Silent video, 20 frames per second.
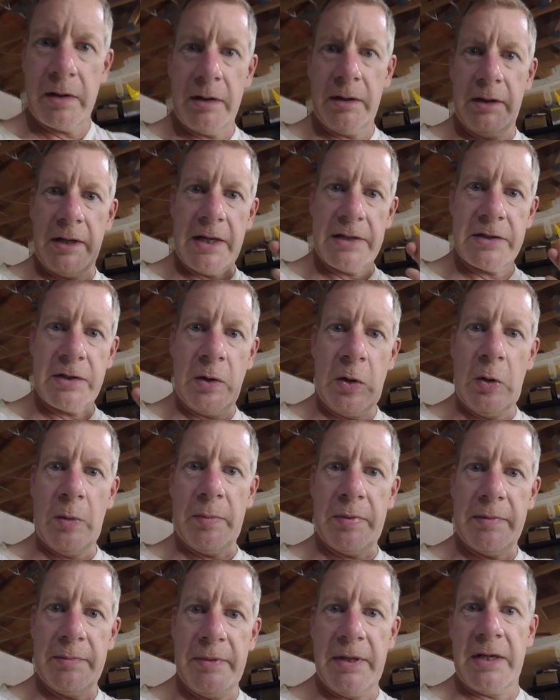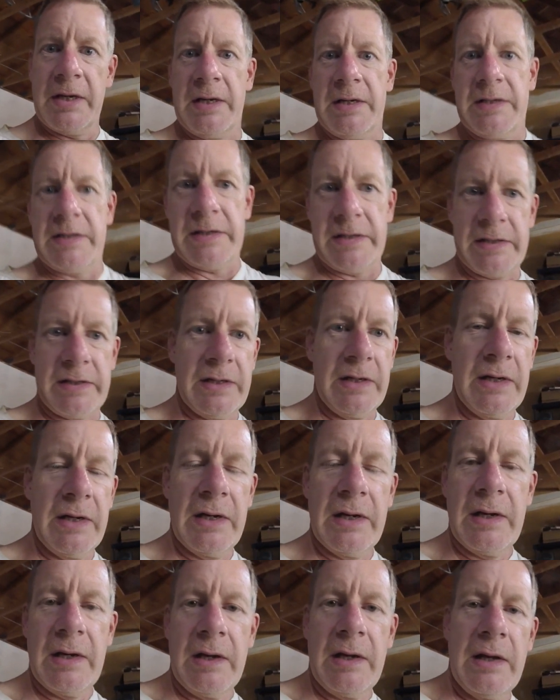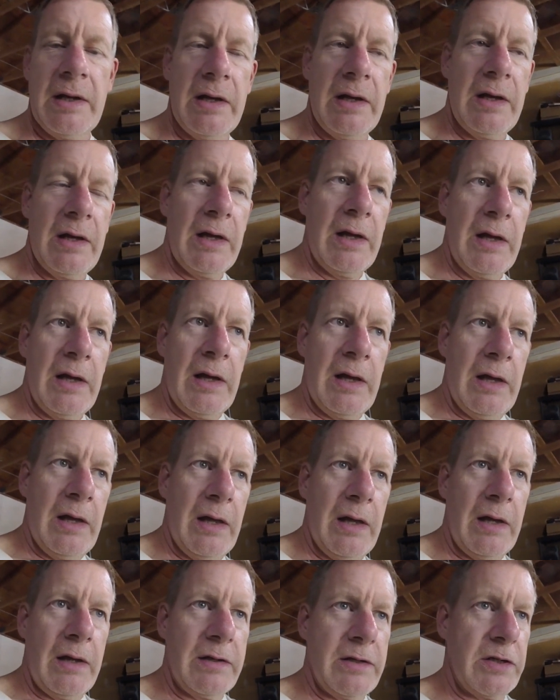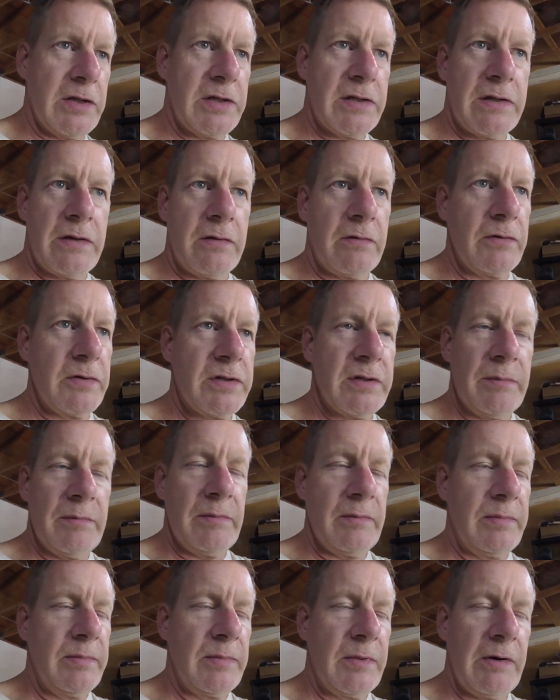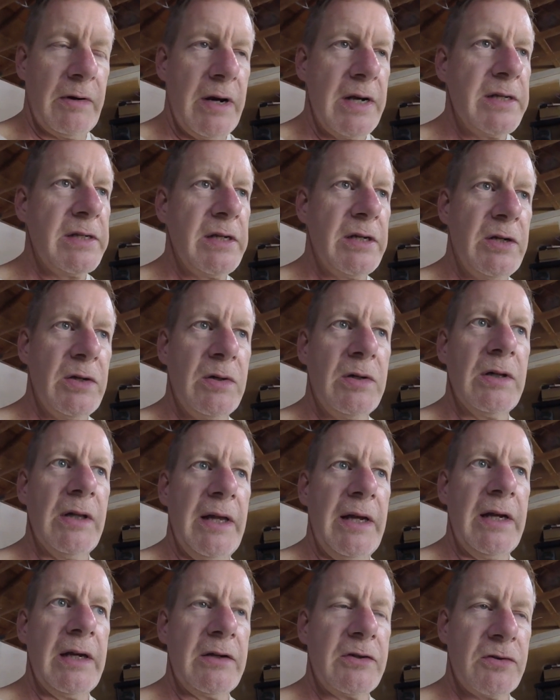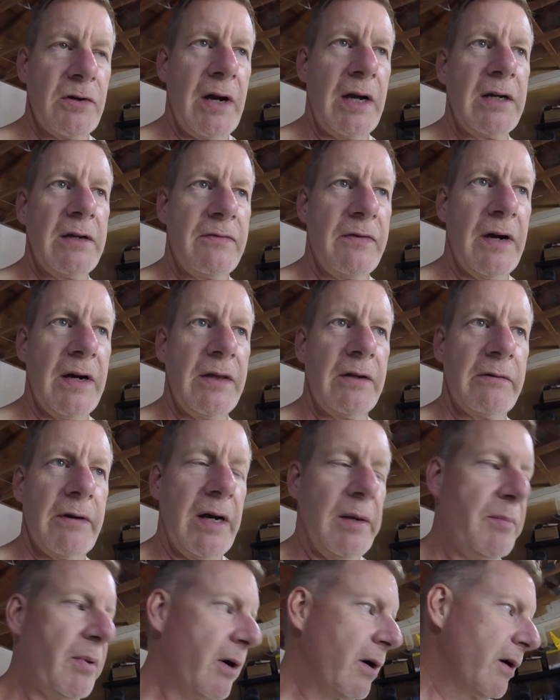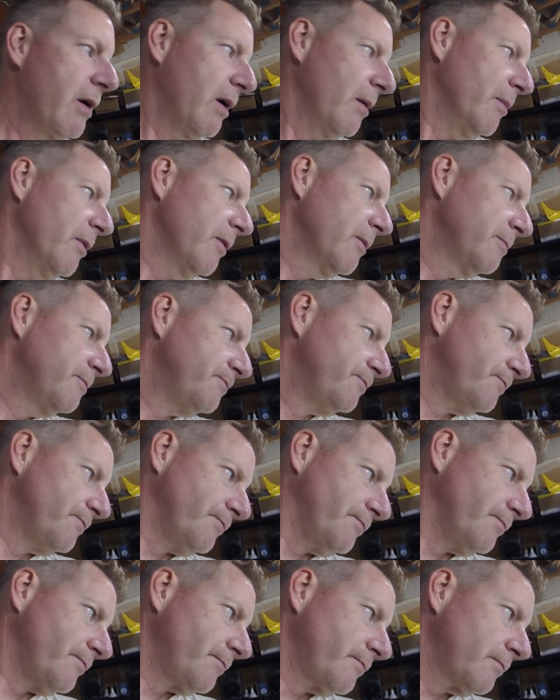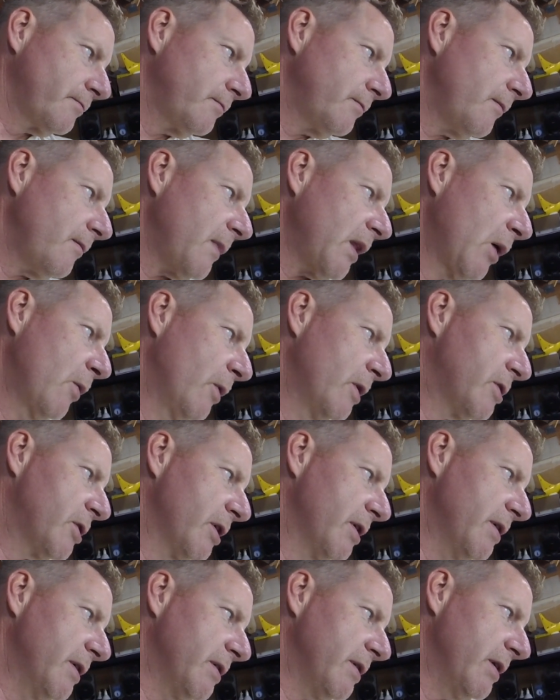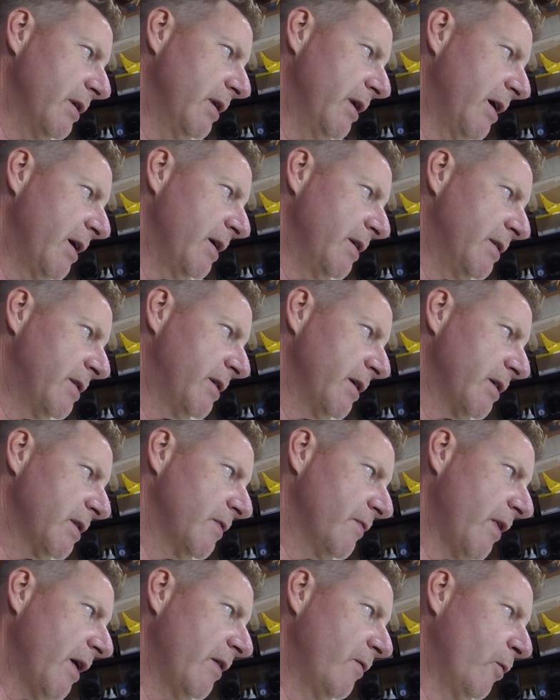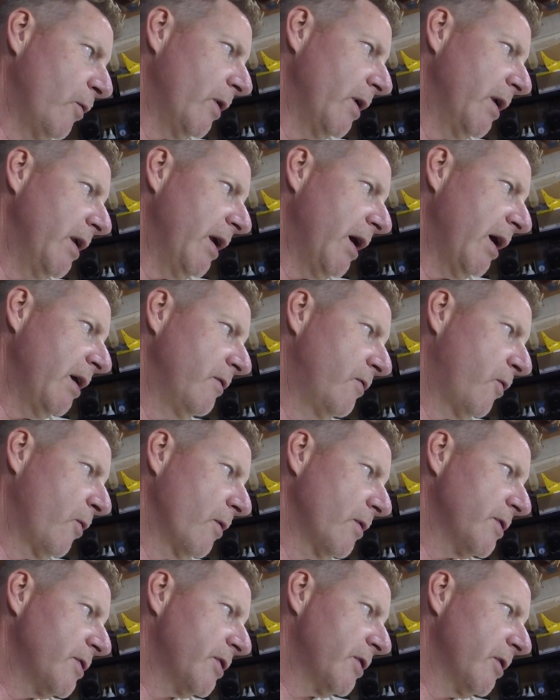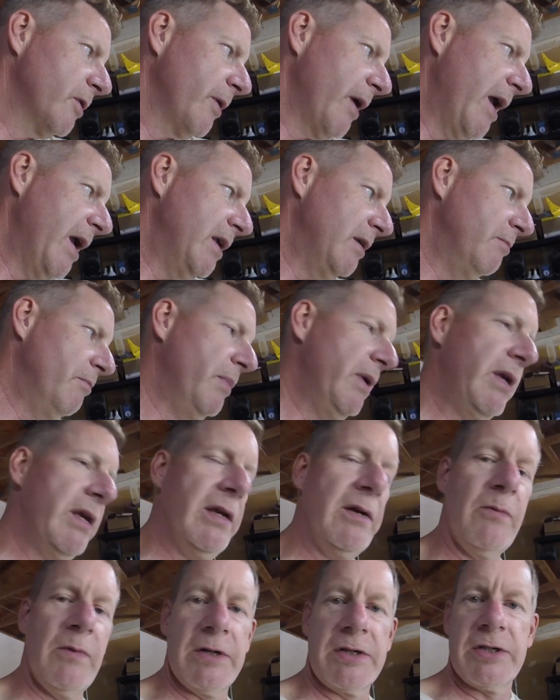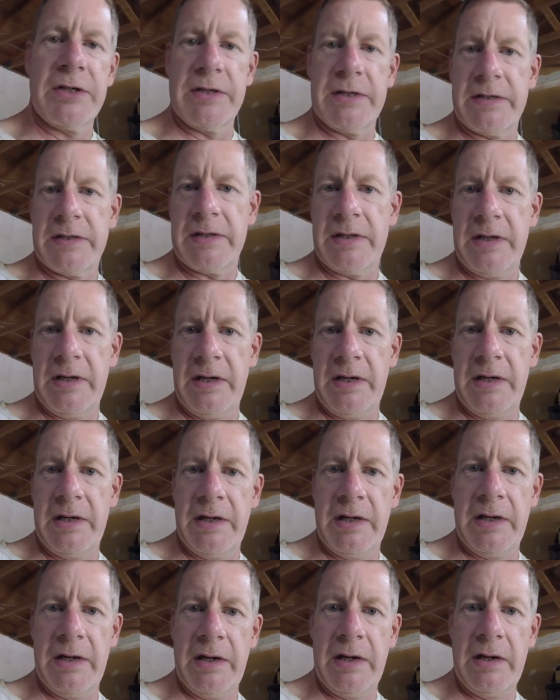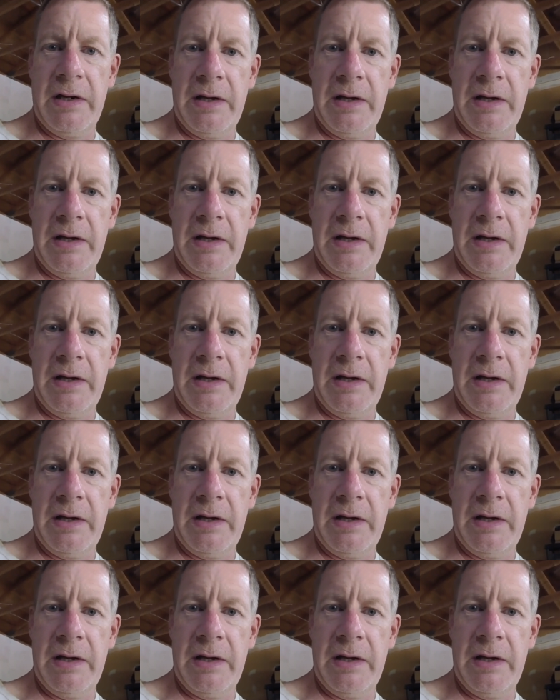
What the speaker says: Let's hope, because just through some crazy googling and trying to find the right part number, which is 965194008B, which is the